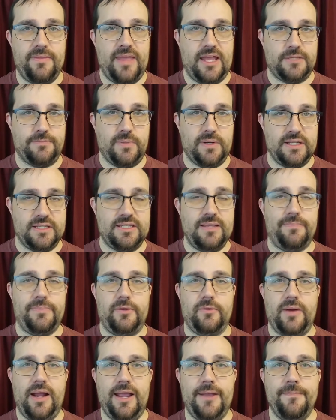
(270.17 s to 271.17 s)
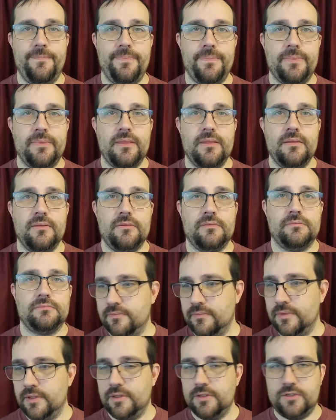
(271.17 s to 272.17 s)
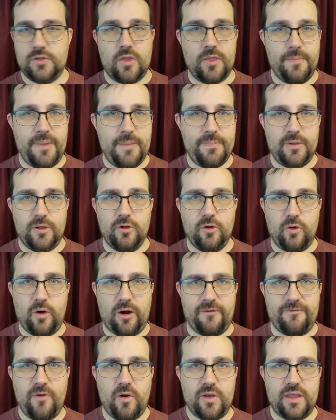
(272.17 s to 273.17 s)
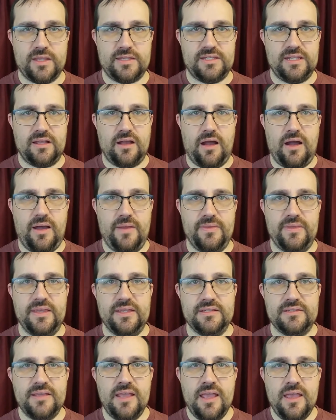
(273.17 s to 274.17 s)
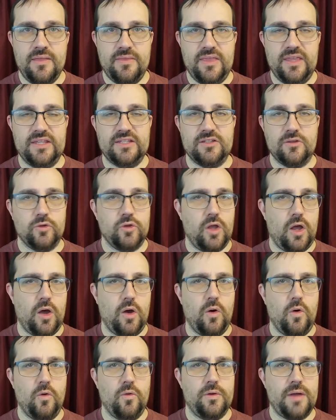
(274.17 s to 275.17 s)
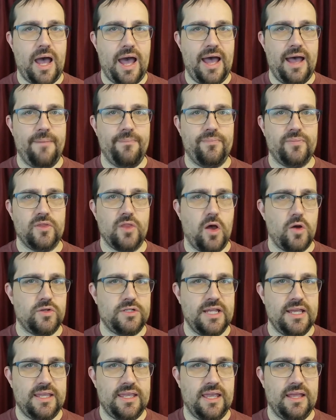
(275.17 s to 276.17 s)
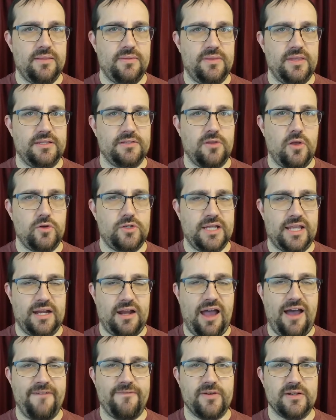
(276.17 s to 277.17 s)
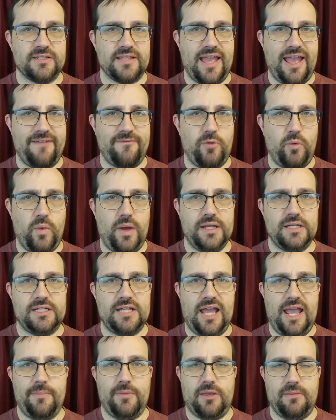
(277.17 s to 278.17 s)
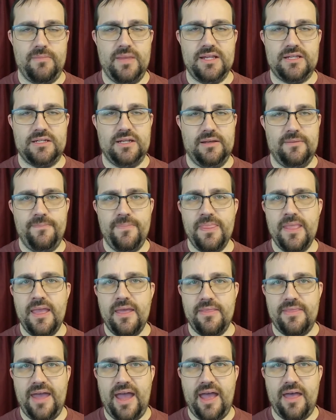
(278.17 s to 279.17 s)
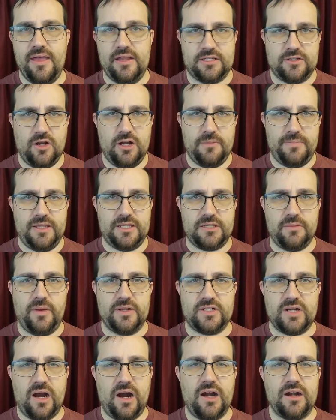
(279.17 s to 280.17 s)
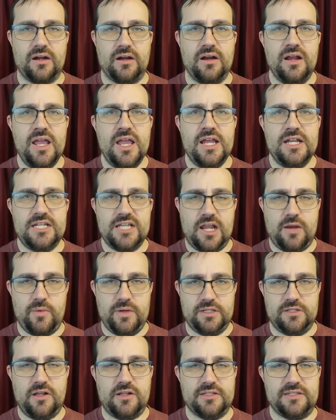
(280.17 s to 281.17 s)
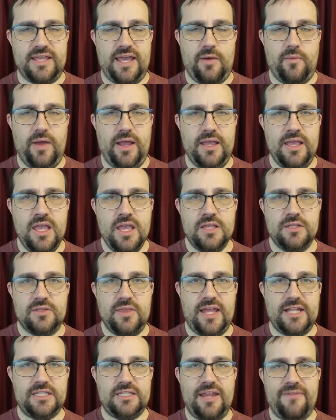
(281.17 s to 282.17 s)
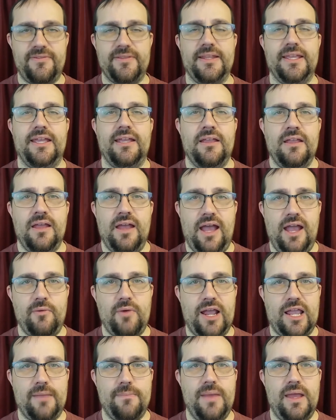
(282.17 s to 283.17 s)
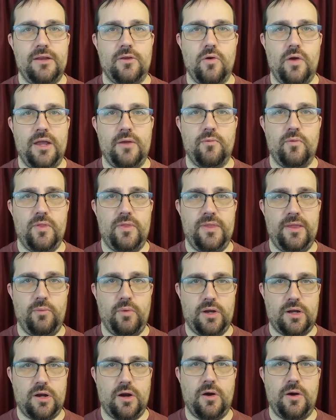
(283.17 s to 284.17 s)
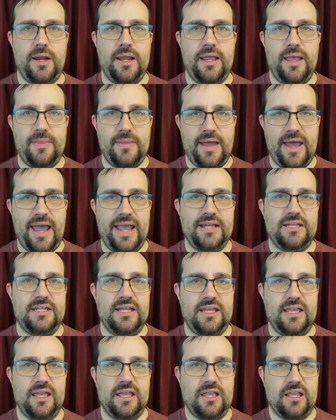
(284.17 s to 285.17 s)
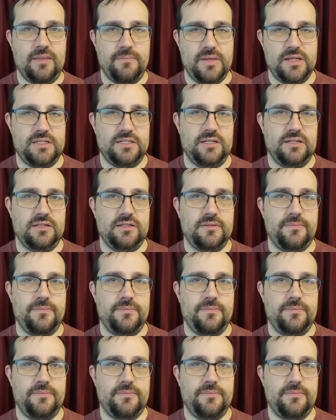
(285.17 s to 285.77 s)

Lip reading: That's pretty simple, right? So the people who are focusing on these low ticket offers that have a one-time commission, that it's going to be so much harder to get results that way. So that's definitely, I recommend going with the recurring and the high ticket commissions.